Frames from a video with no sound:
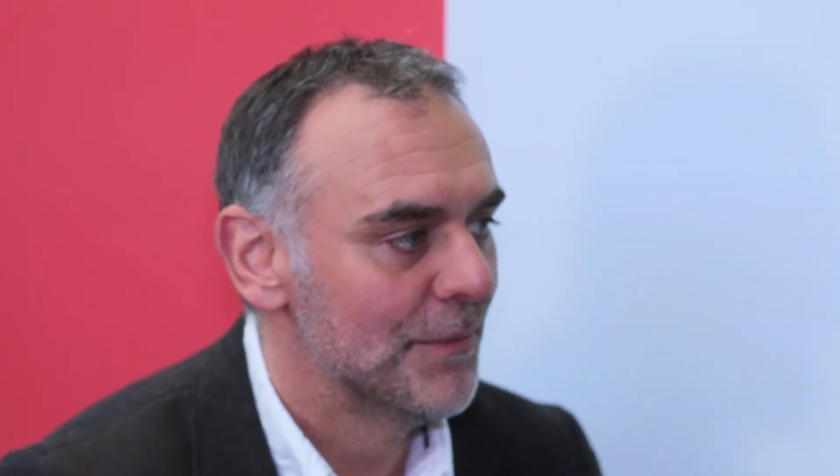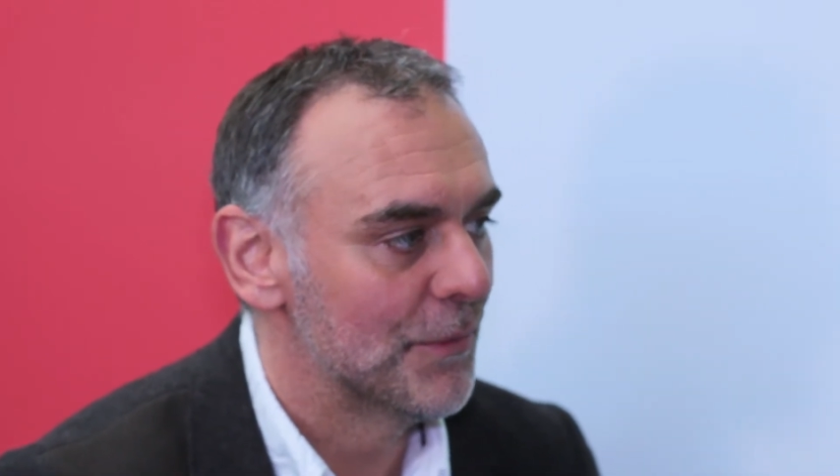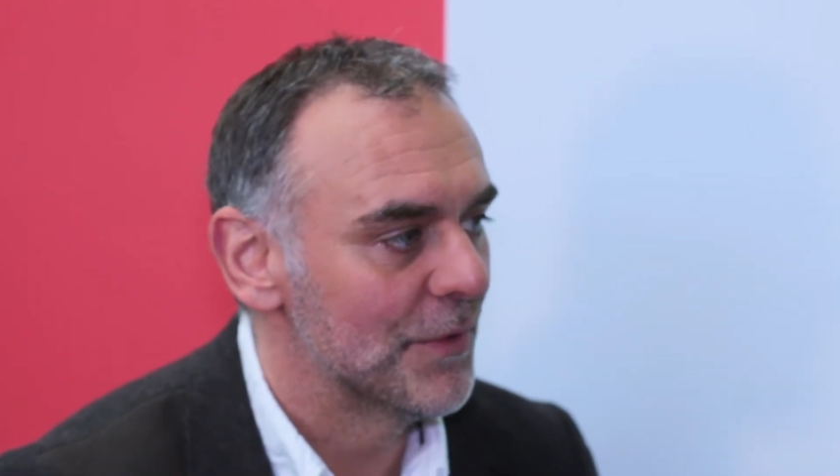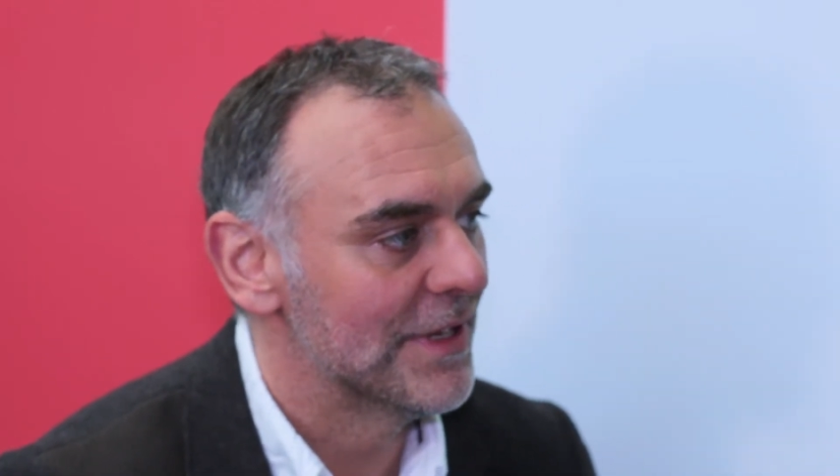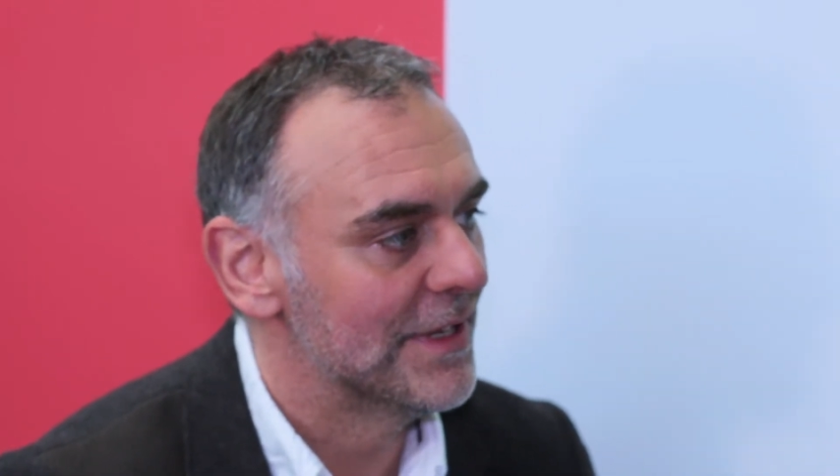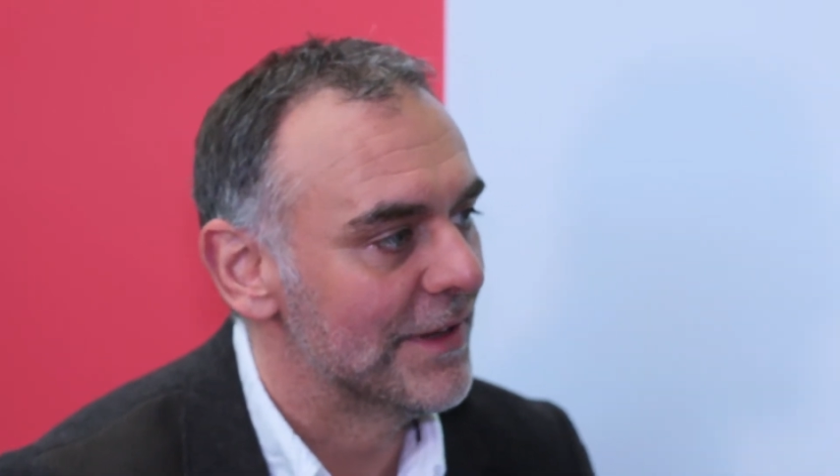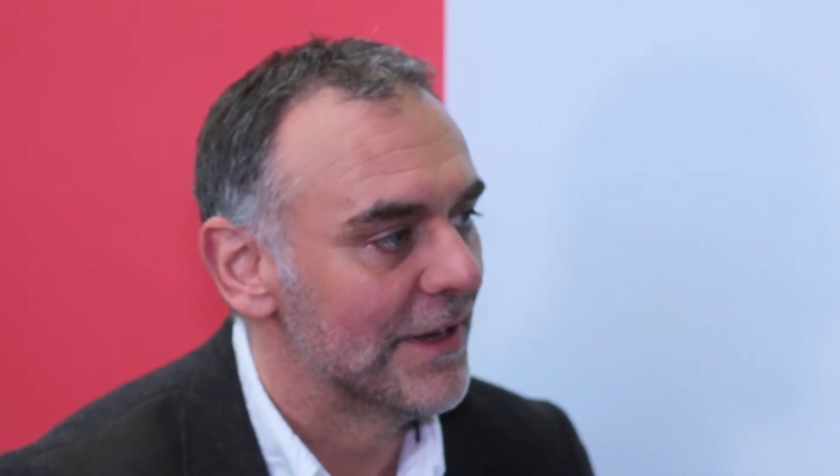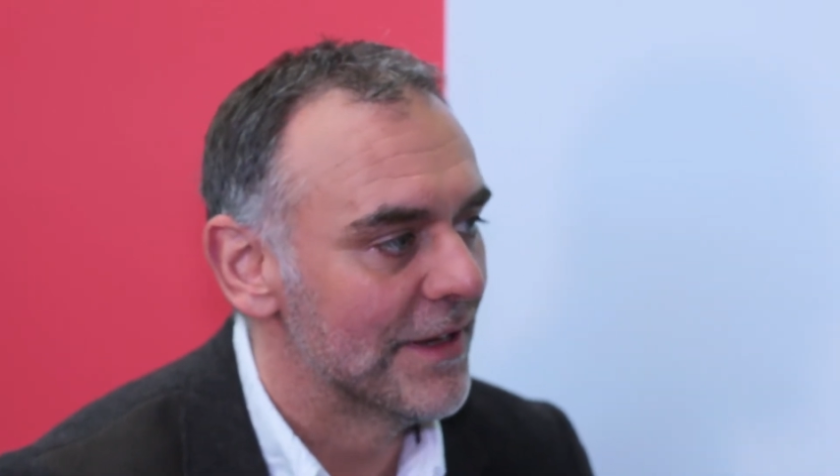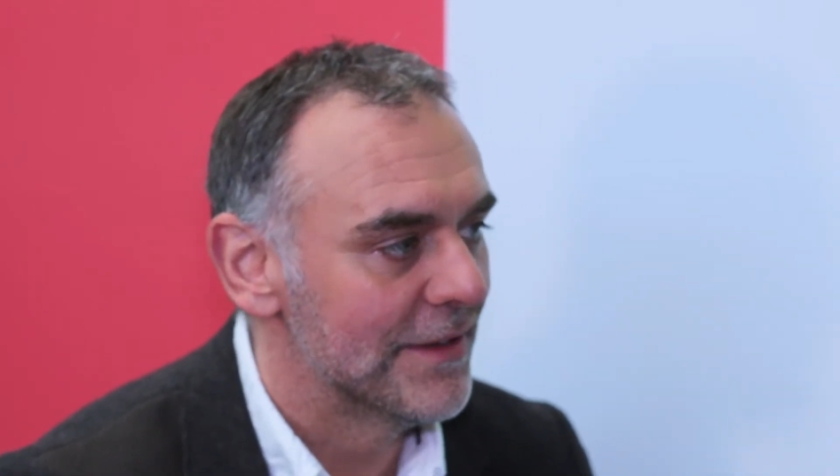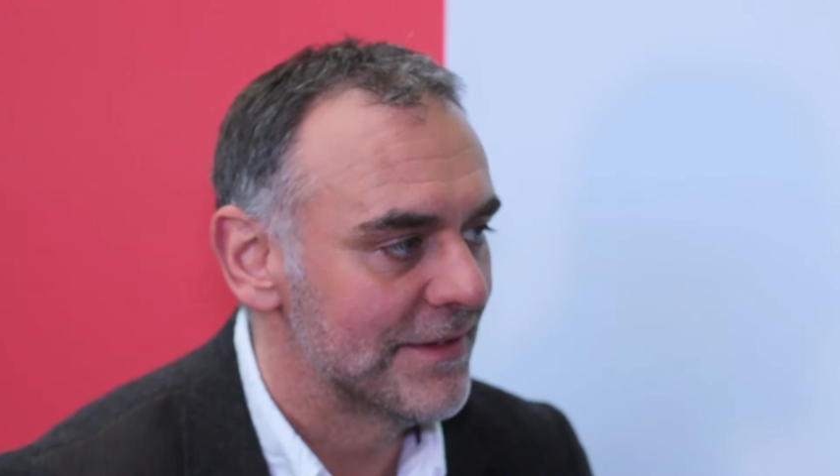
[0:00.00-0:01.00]
within
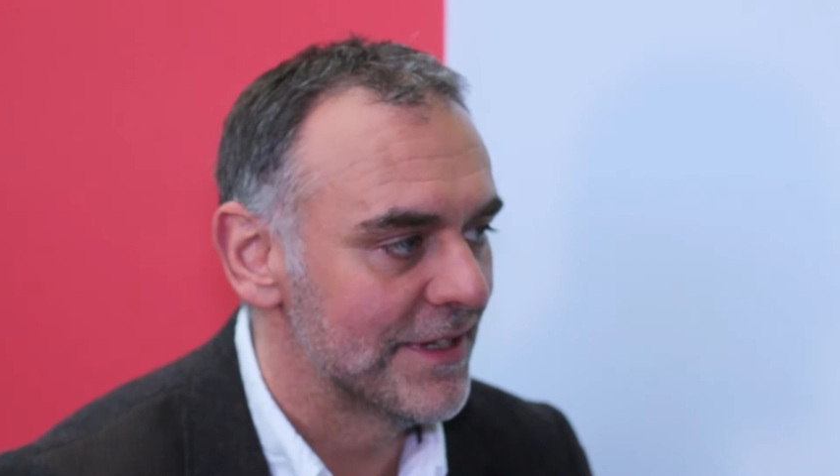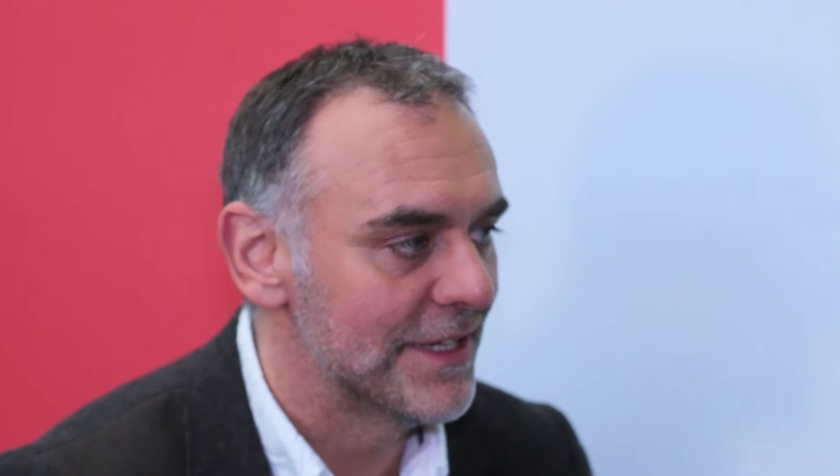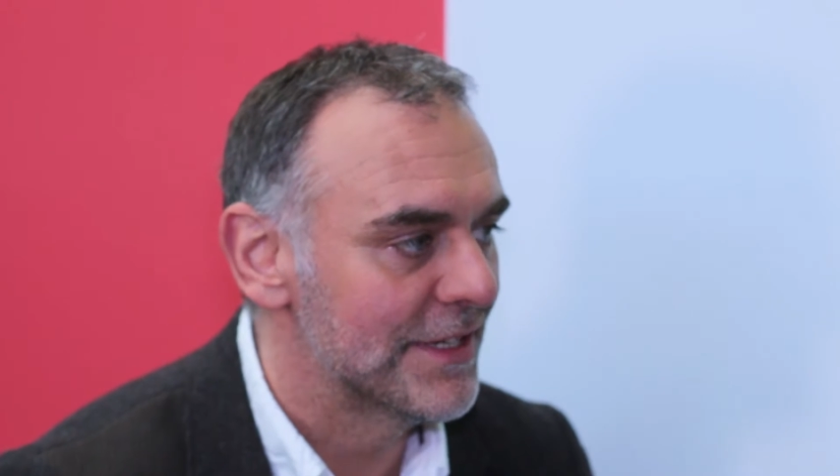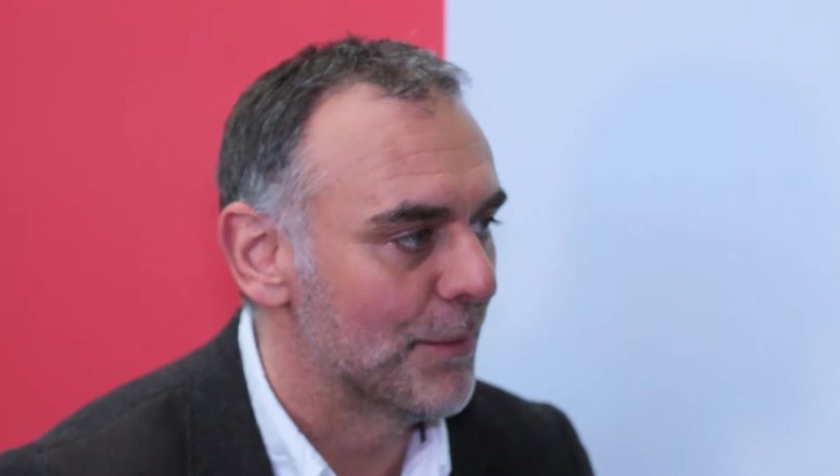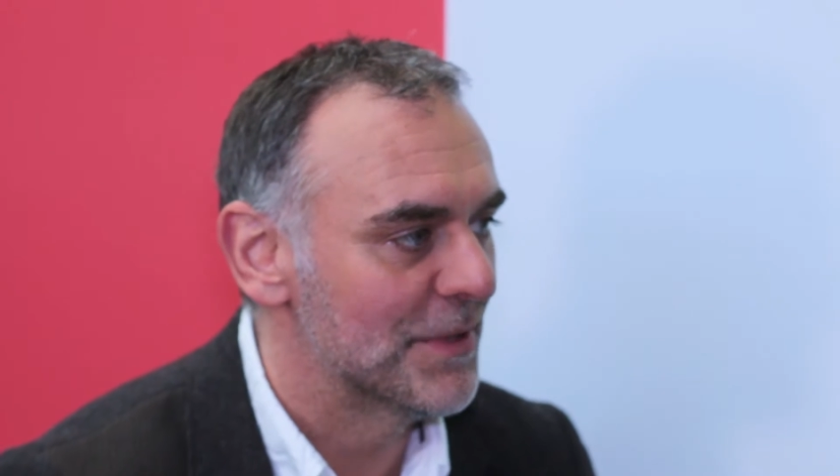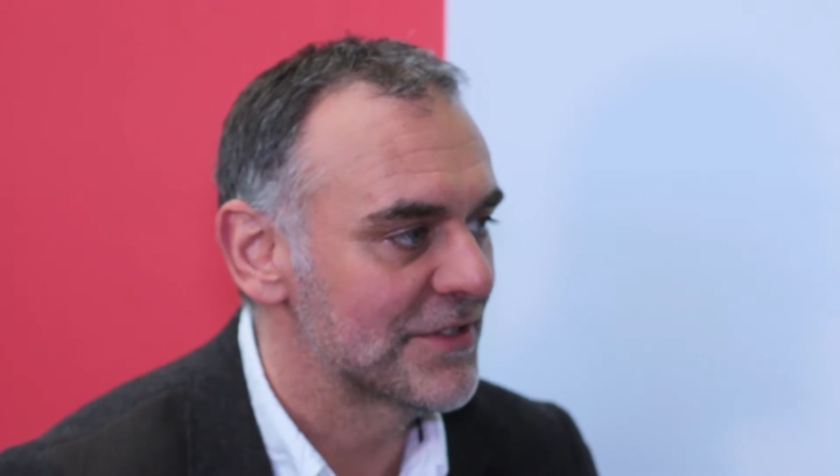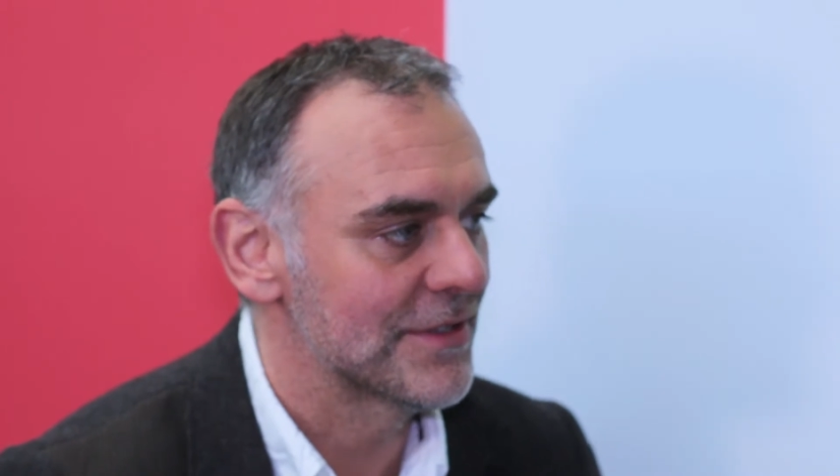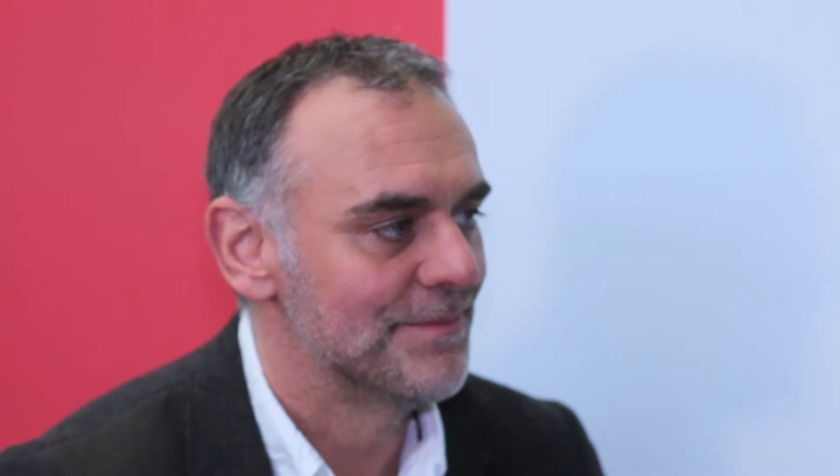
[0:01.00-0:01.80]
the e-commerce.